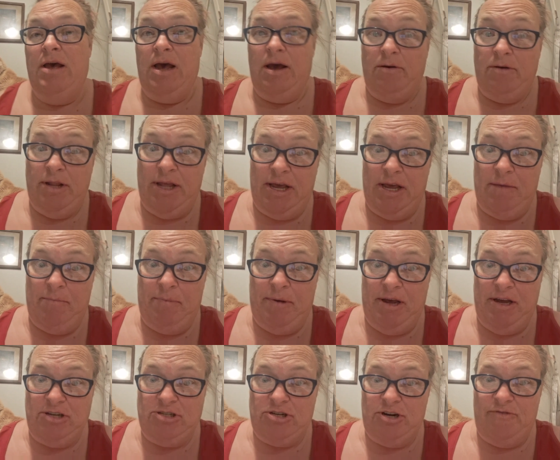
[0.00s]
link a
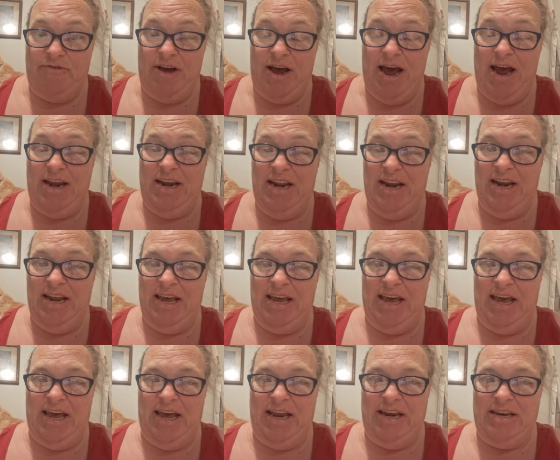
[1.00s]
picture of it. I didn't
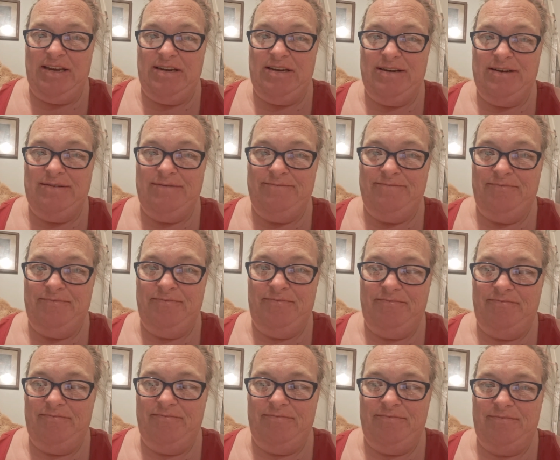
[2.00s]
get
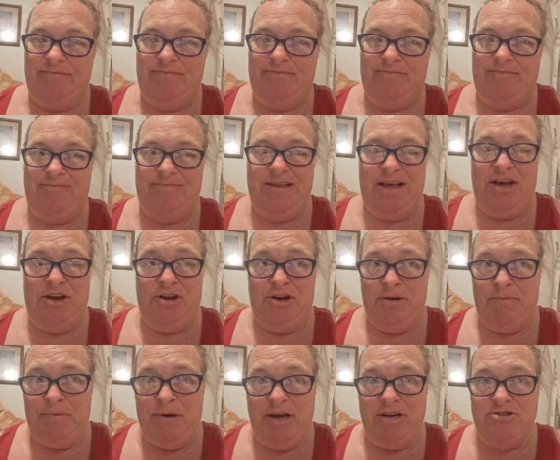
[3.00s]
a
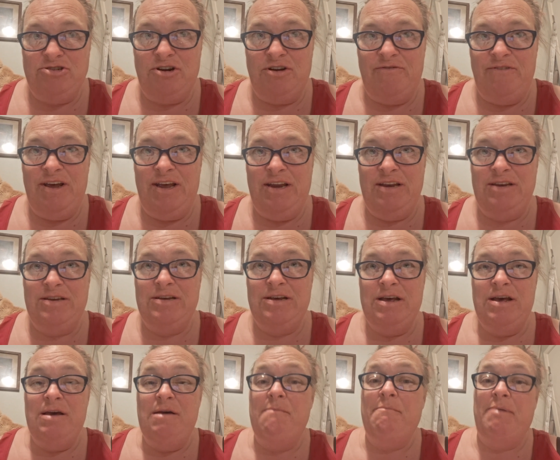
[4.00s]
good picture of it,
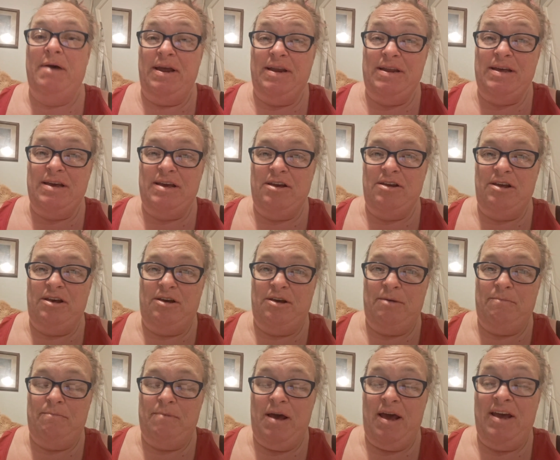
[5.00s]
but I did
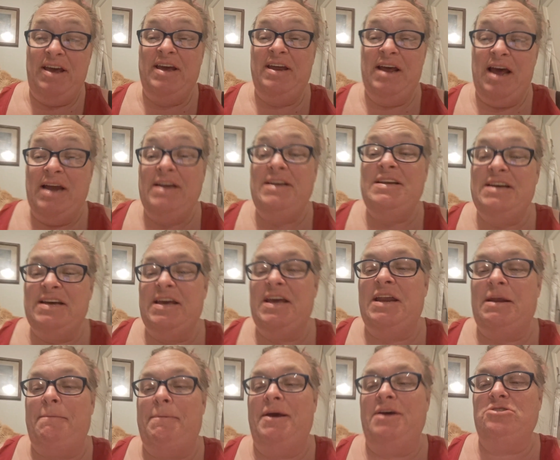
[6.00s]

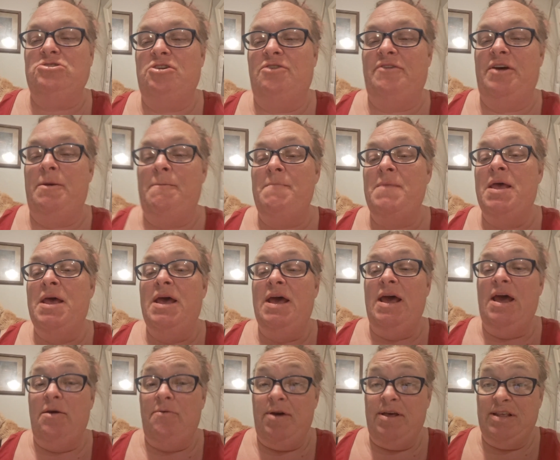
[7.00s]
get a picture of it.
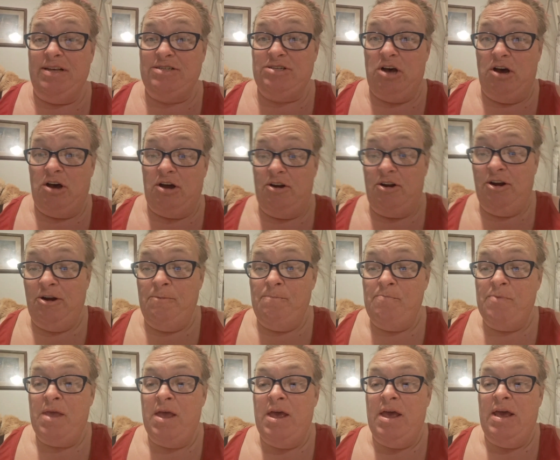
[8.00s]
Anyway, this otter
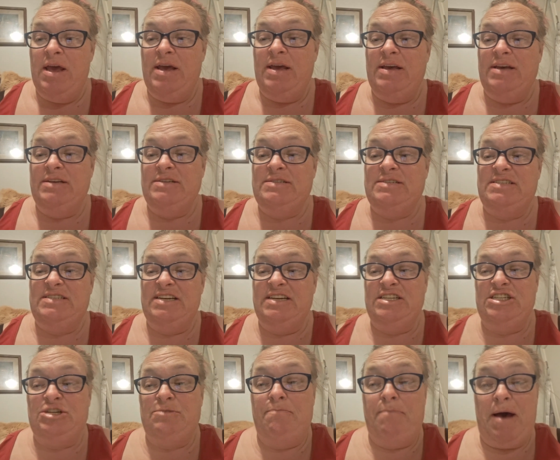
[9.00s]
is
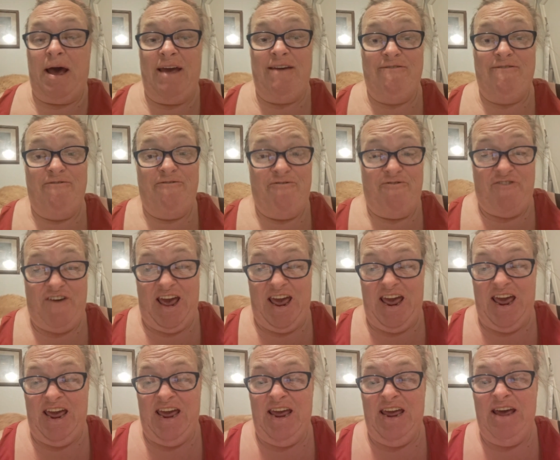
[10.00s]
stitched by
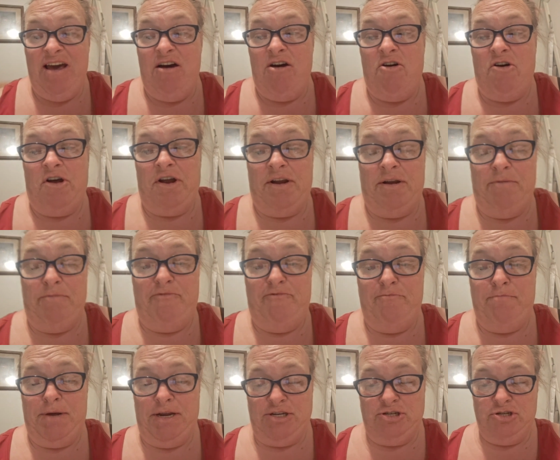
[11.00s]
Faye on
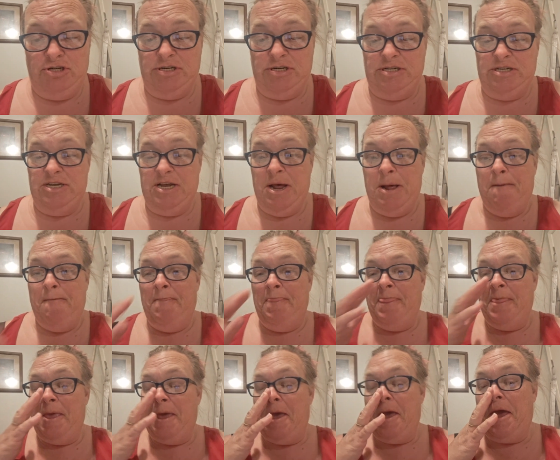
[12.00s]
Pinterest,
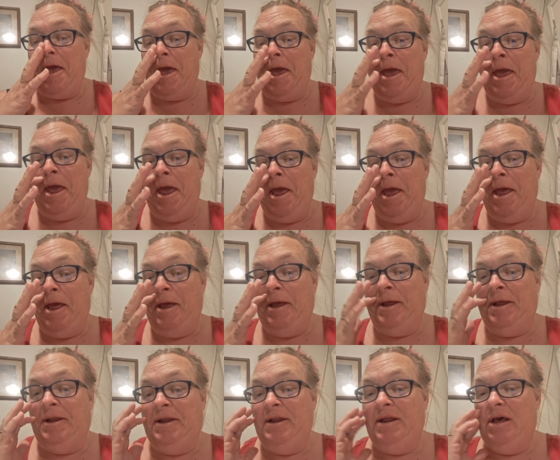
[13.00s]

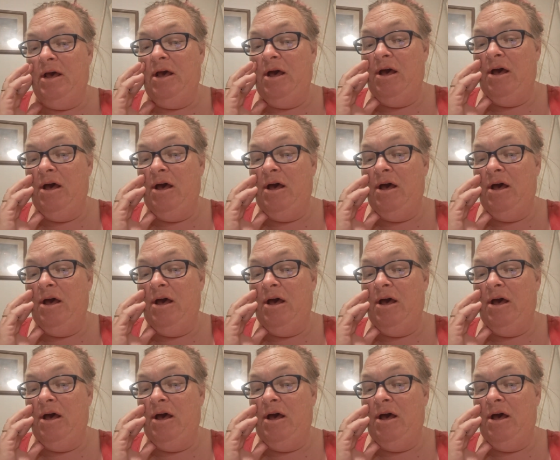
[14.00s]
and